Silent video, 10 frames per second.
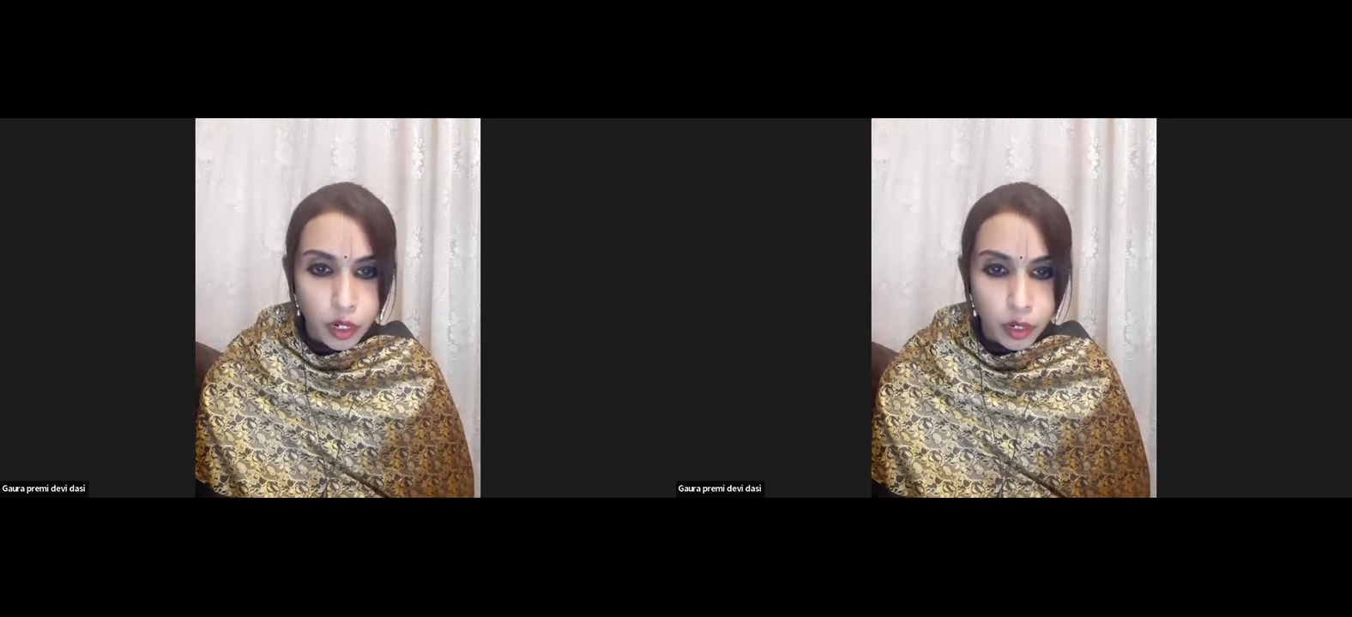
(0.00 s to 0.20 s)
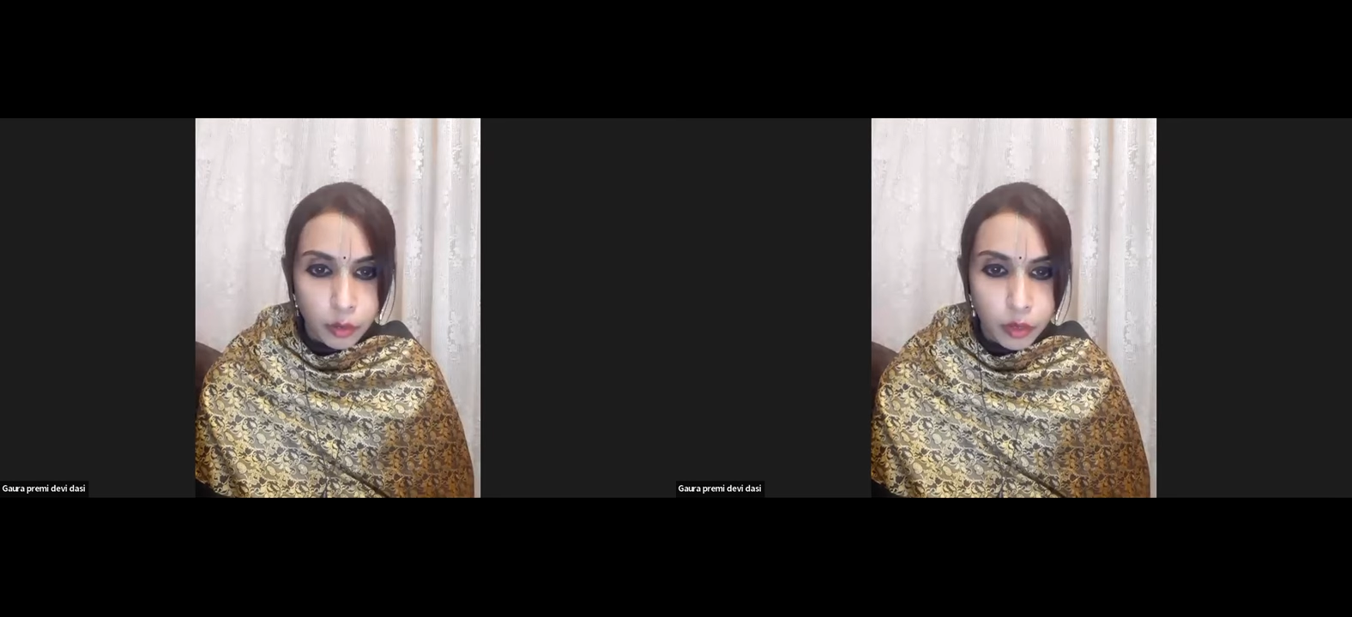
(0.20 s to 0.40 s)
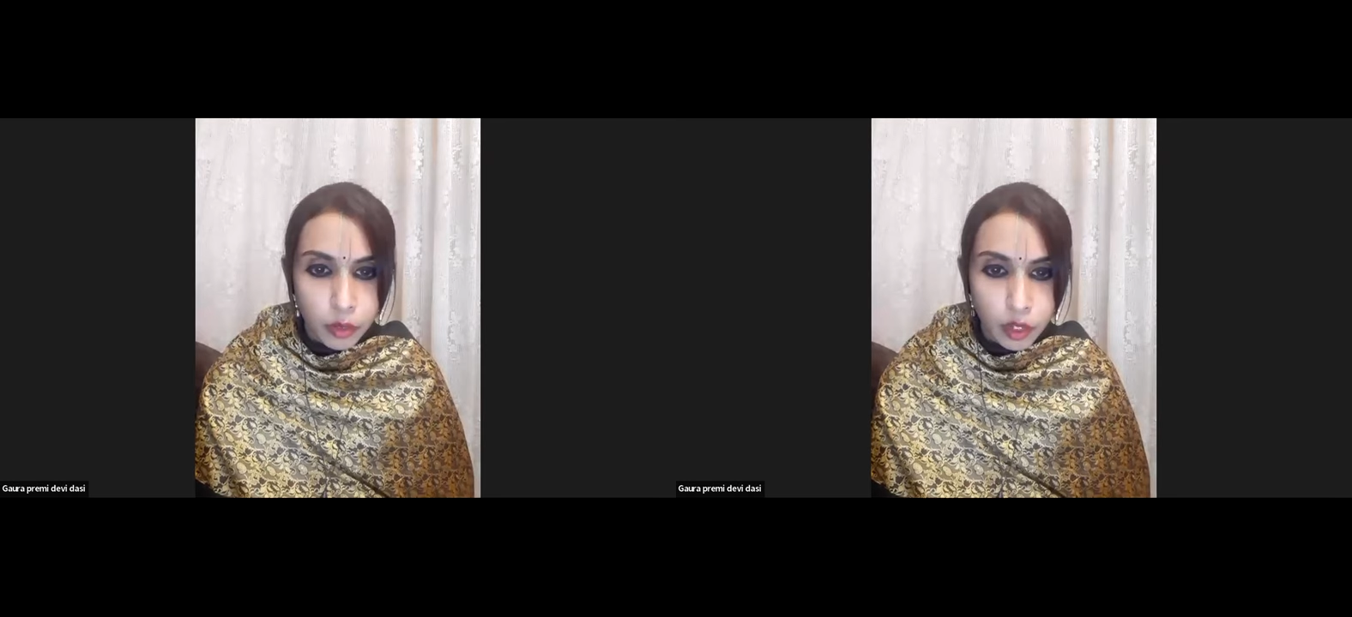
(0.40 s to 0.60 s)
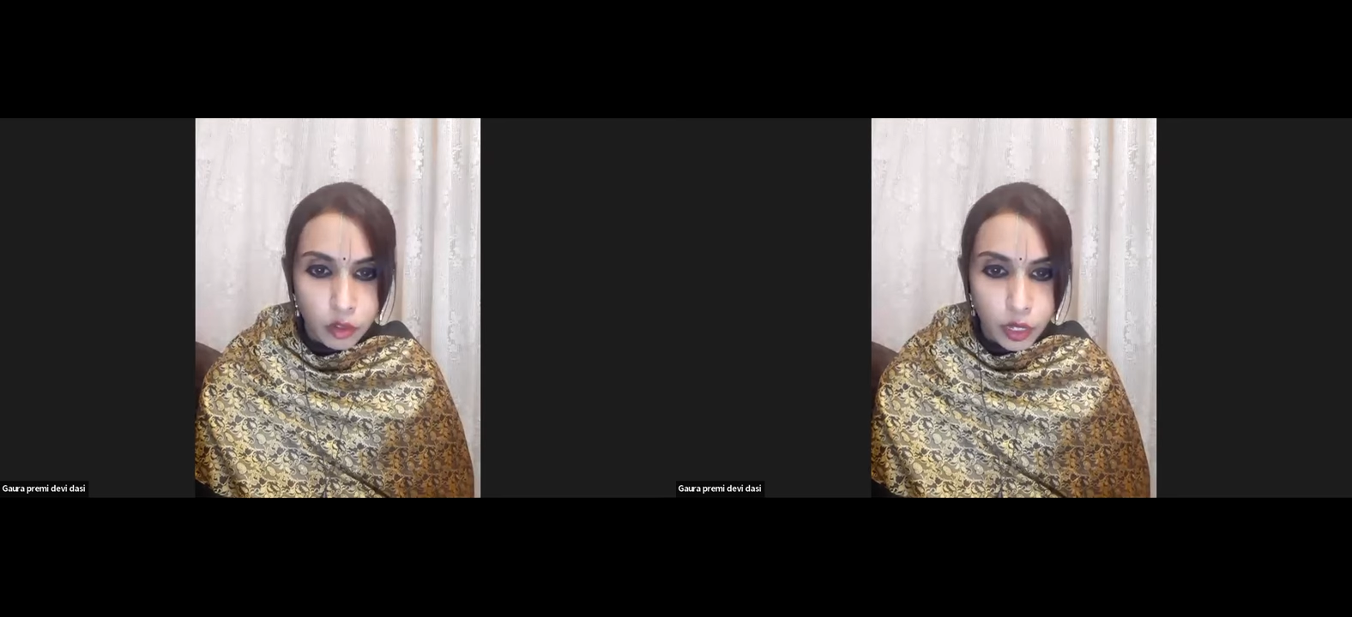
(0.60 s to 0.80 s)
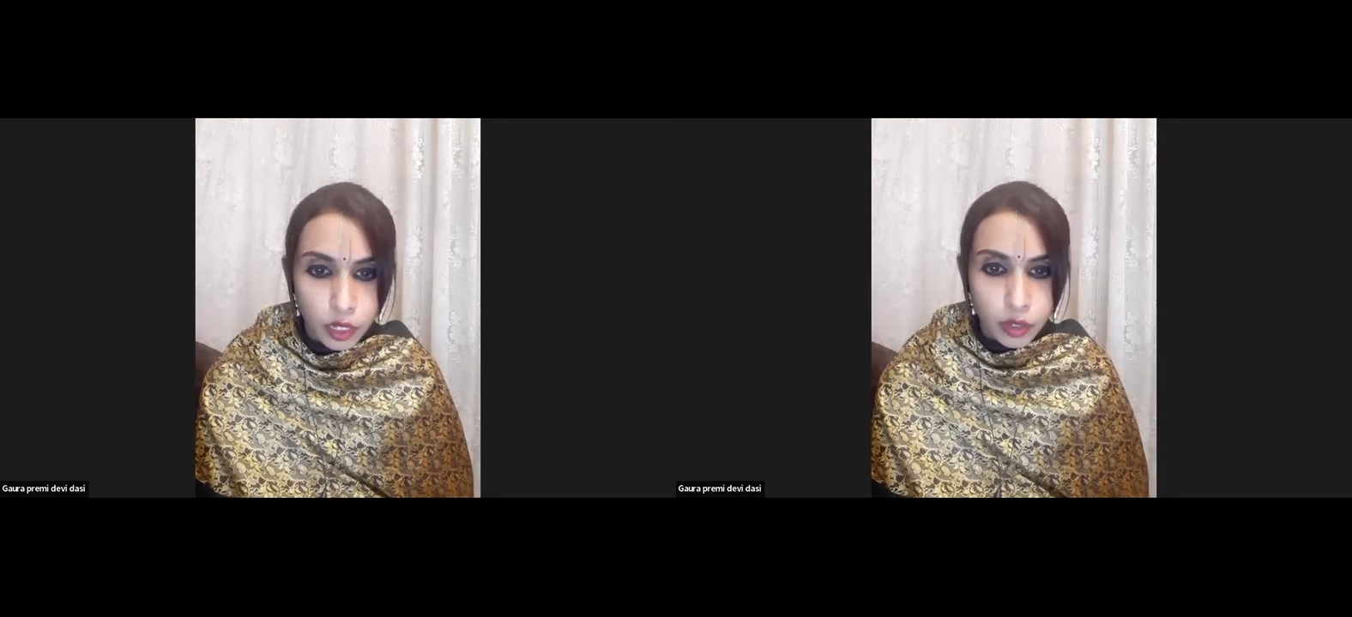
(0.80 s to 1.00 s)
Paramatma
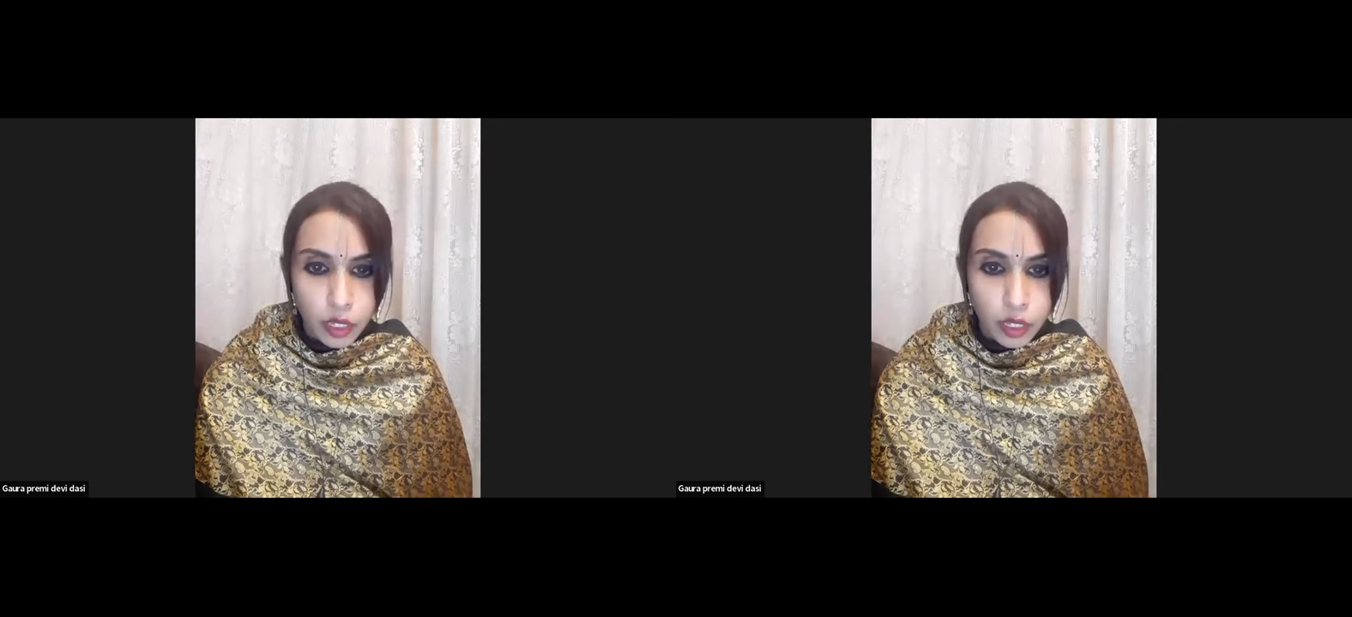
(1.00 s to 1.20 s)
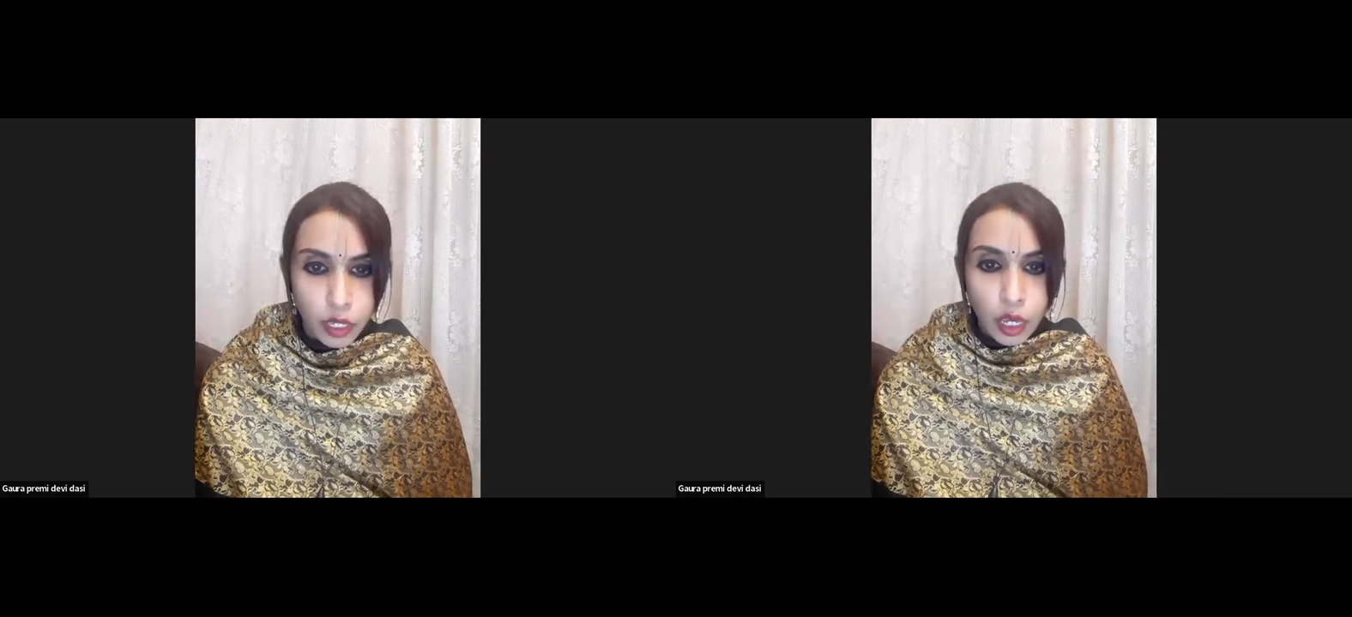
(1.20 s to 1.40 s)
as well.